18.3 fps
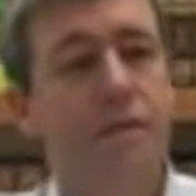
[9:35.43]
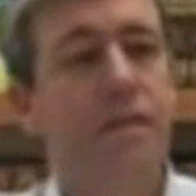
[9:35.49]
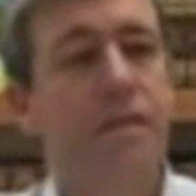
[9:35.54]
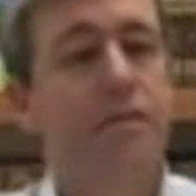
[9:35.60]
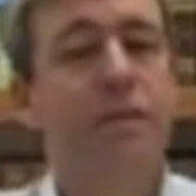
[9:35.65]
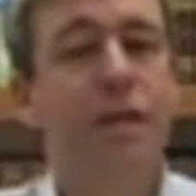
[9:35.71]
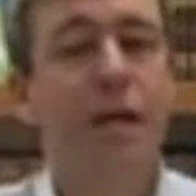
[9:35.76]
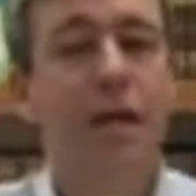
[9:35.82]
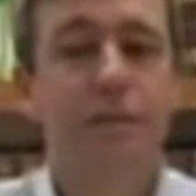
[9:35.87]

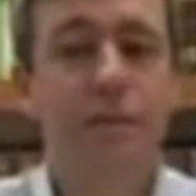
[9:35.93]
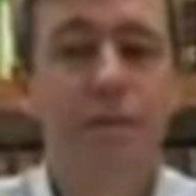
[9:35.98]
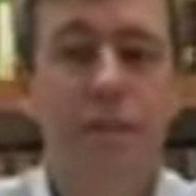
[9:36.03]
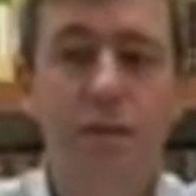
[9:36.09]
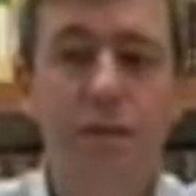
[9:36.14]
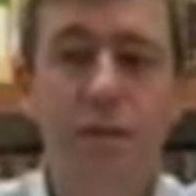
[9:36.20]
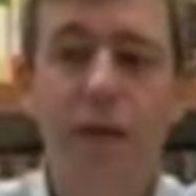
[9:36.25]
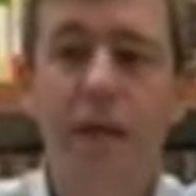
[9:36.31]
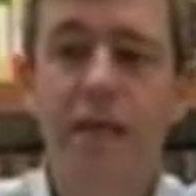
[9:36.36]
Sometimes
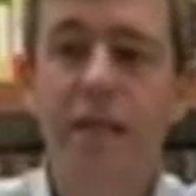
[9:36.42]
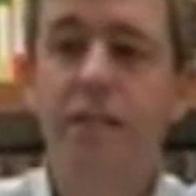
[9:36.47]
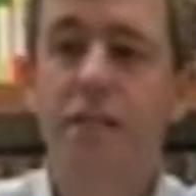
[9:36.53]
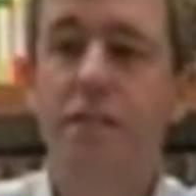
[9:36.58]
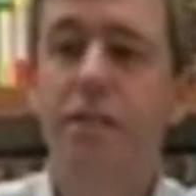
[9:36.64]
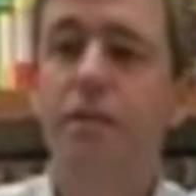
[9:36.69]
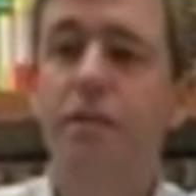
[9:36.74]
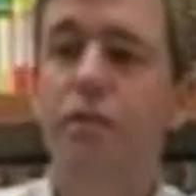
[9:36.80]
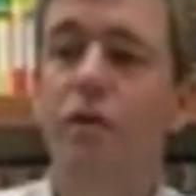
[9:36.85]
in a race,
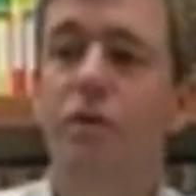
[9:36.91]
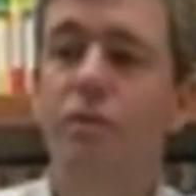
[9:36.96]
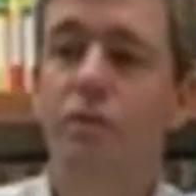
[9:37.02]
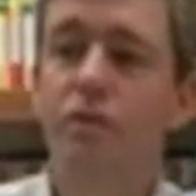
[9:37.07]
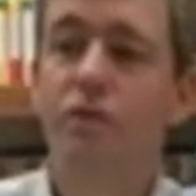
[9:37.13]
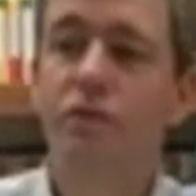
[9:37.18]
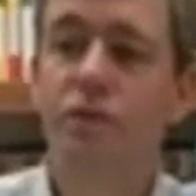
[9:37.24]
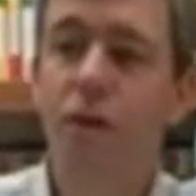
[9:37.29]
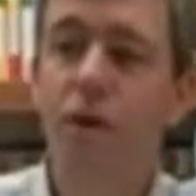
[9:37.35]
someone
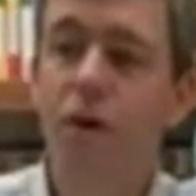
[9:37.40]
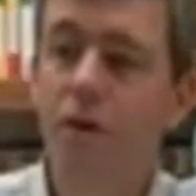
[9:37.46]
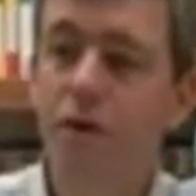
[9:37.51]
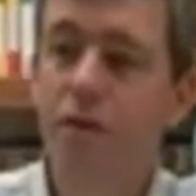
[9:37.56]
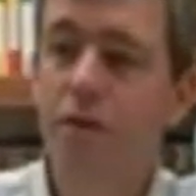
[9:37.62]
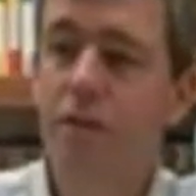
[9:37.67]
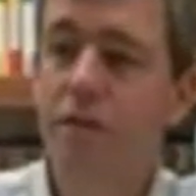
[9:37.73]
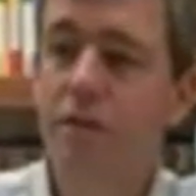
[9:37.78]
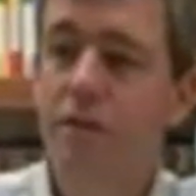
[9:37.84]
will
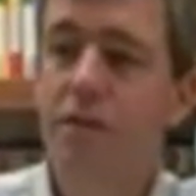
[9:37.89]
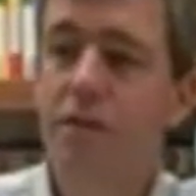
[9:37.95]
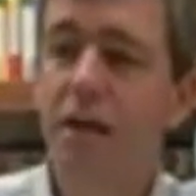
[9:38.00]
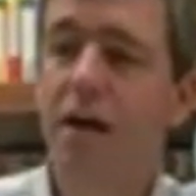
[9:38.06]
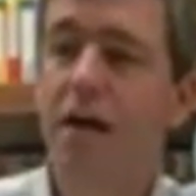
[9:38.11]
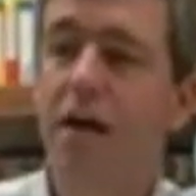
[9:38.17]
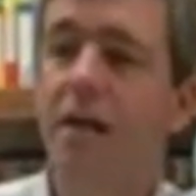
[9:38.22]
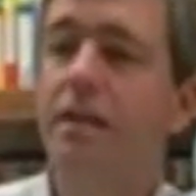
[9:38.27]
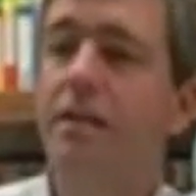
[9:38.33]
fall to the
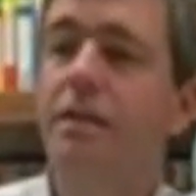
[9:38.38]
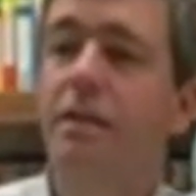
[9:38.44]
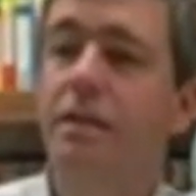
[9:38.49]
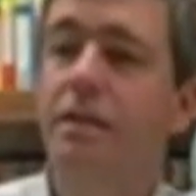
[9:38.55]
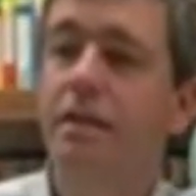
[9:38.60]
side.